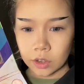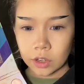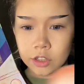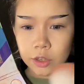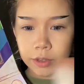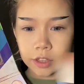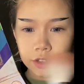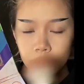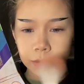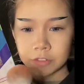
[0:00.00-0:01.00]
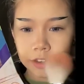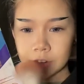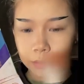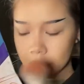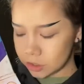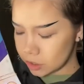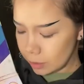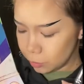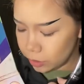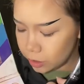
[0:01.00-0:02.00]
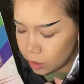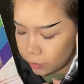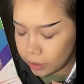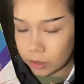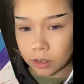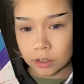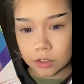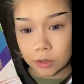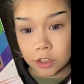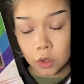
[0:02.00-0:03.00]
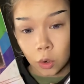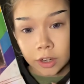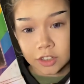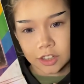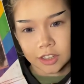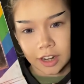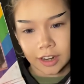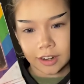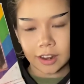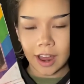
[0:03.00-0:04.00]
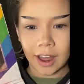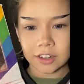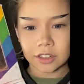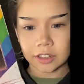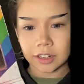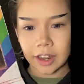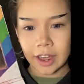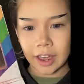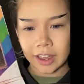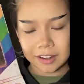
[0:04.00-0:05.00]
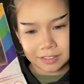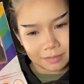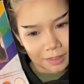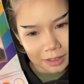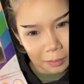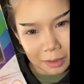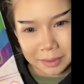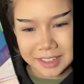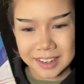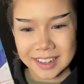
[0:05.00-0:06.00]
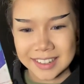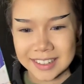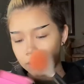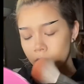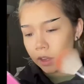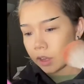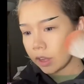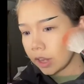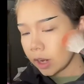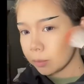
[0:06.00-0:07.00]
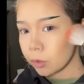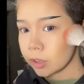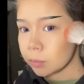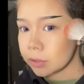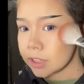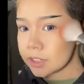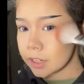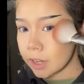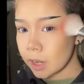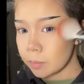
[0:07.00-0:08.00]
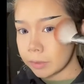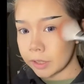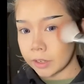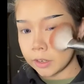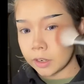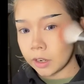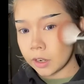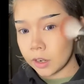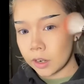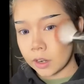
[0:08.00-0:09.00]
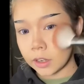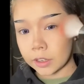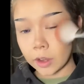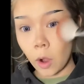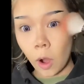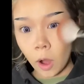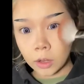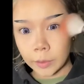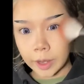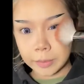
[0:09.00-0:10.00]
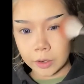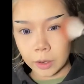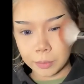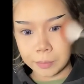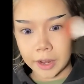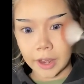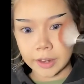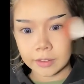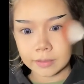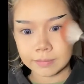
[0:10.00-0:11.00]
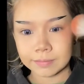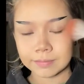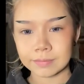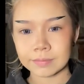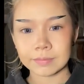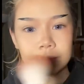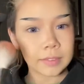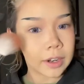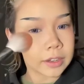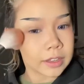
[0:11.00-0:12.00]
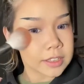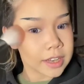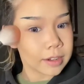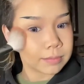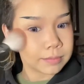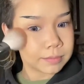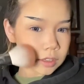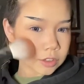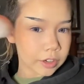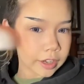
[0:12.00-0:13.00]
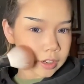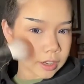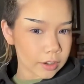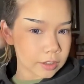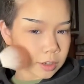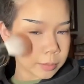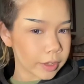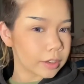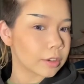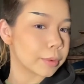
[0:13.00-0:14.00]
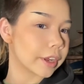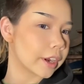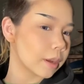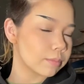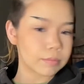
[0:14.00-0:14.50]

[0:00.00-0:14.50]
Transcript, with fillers: So with this uber fluffy brush, I'm going to go in to this orange shade, actually, and a little bit of Exodus. And I'm going to place it up here, like all the way up here, up in my eye. And on the other side. Really drag it down a little bit and bring it up.